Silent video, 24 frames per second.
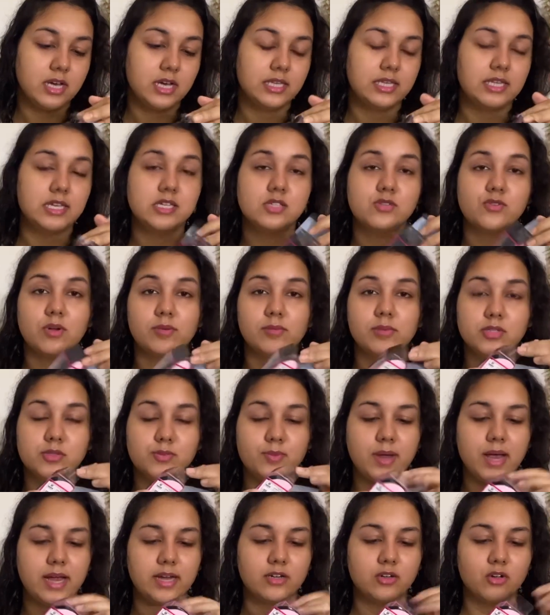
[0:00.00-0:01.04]
This is from this
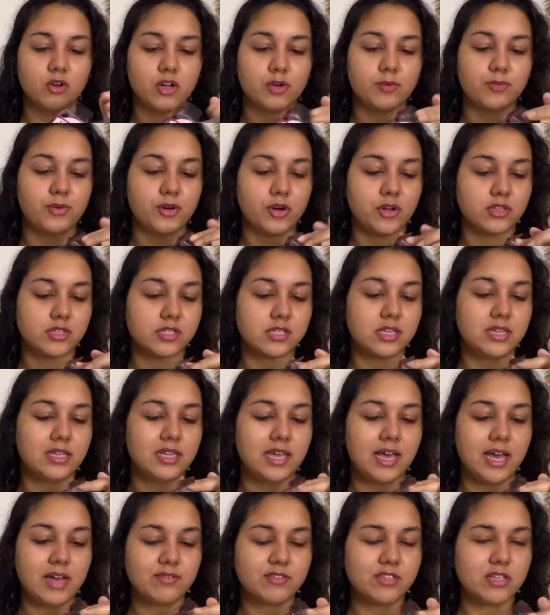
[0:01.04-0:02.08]
brand called Bronson. They
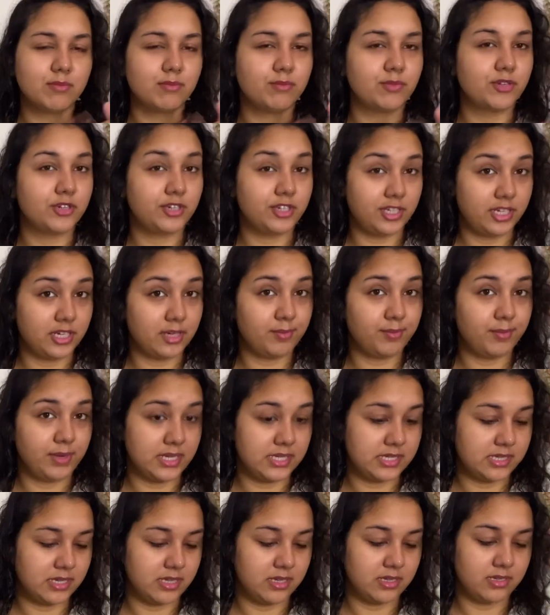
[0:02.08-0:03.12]
have some pretty
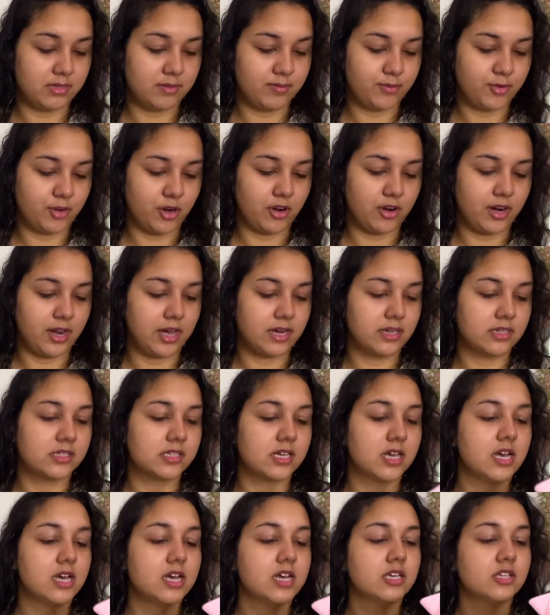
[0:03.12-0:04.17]
amazing products.
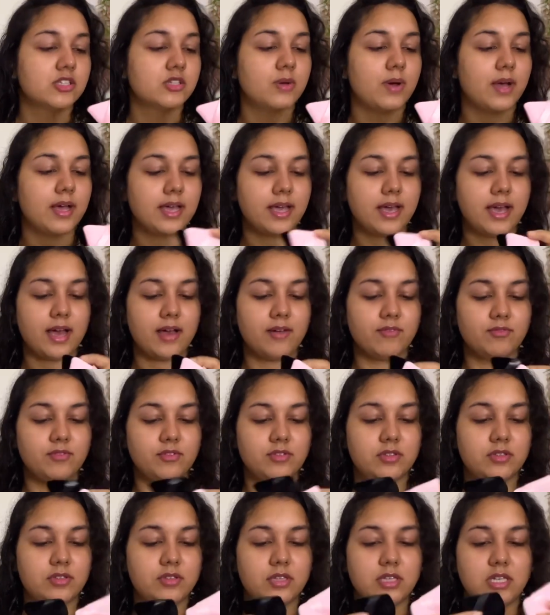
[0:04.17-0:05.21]
So I have
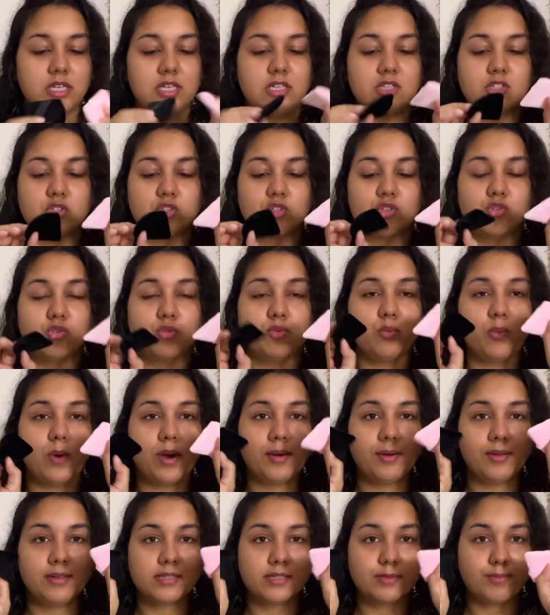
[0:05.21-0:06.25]
these two.
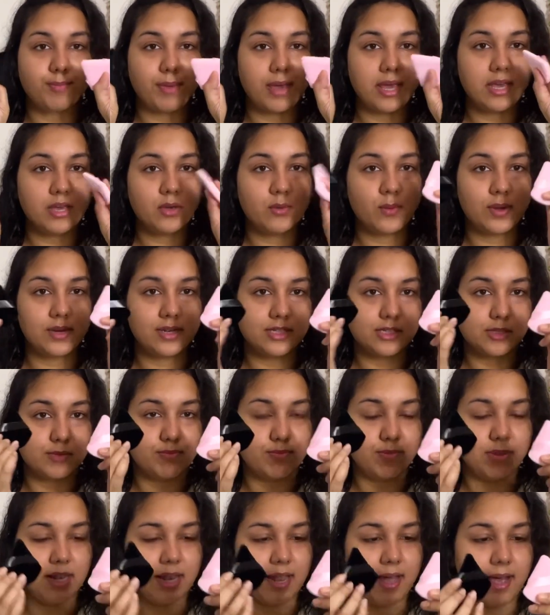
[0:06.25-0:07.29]
One is pink, one is
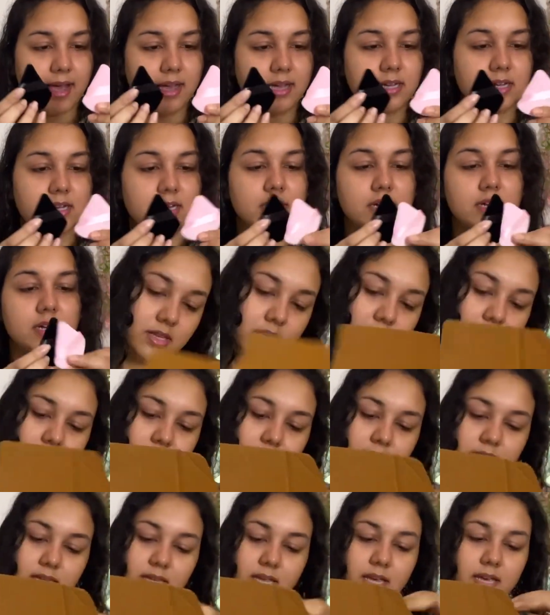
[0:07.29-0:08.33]
black. Then I
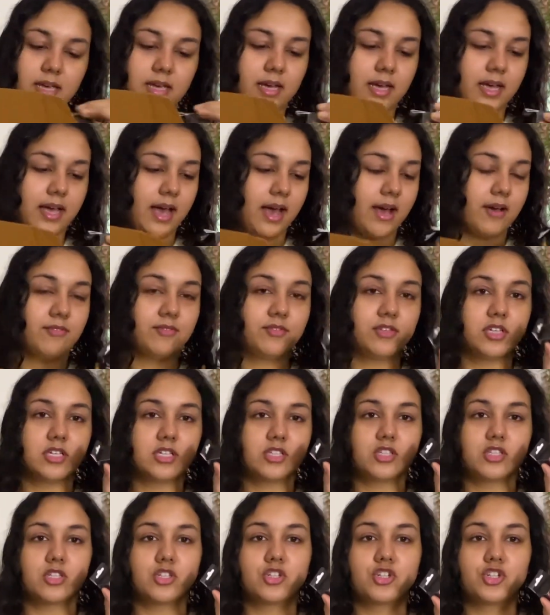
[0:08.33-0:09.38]
think I have
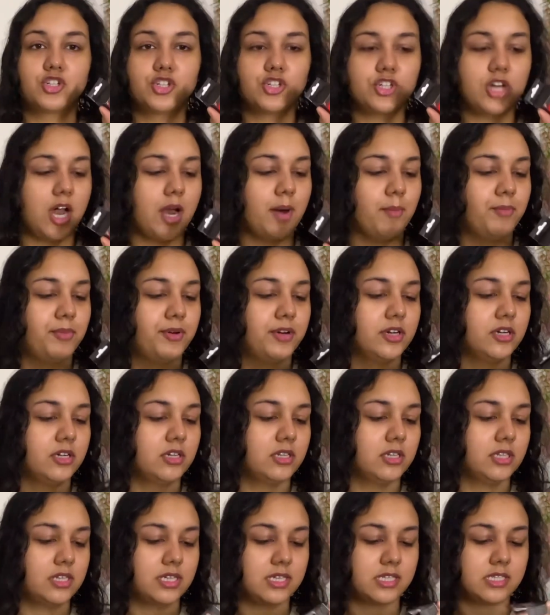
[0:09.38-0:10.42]
this
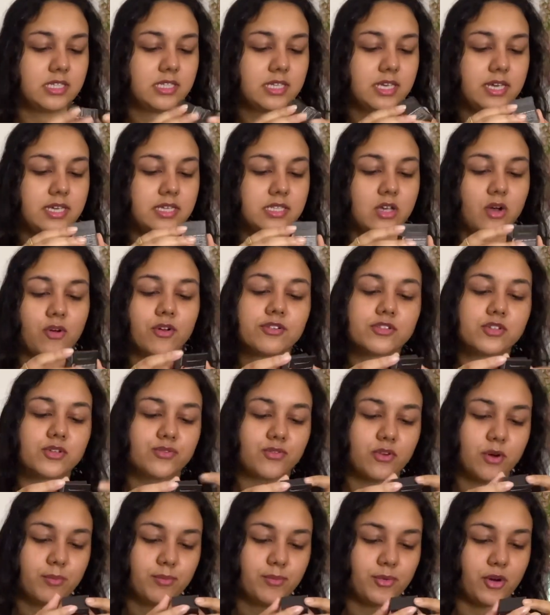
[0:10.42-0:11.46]
sharpener. This is also
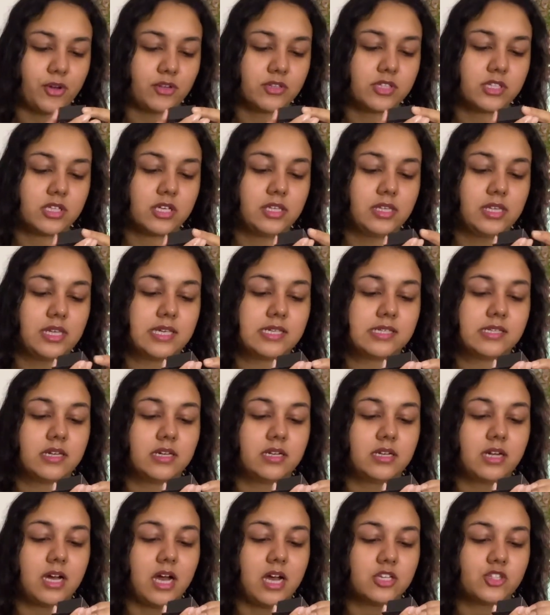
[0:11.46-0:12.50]
from Bronson. This is their
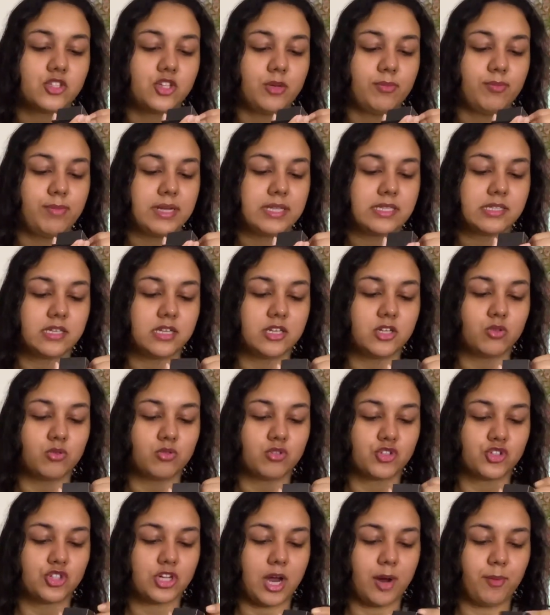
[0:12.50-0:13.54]
Kajal Pencil Duo
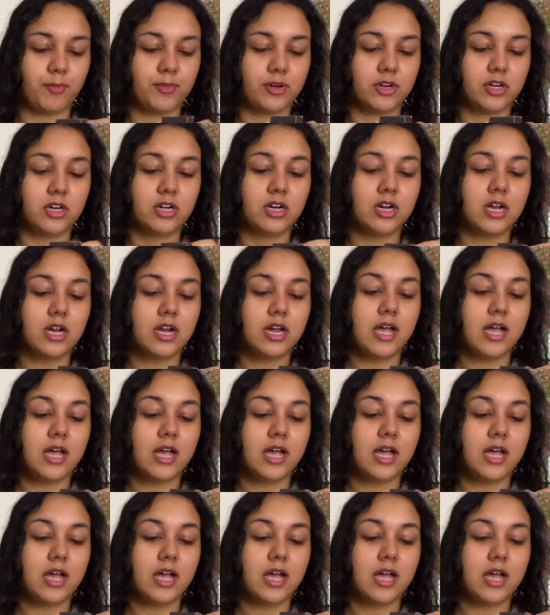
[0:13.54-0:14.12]
Sharpener.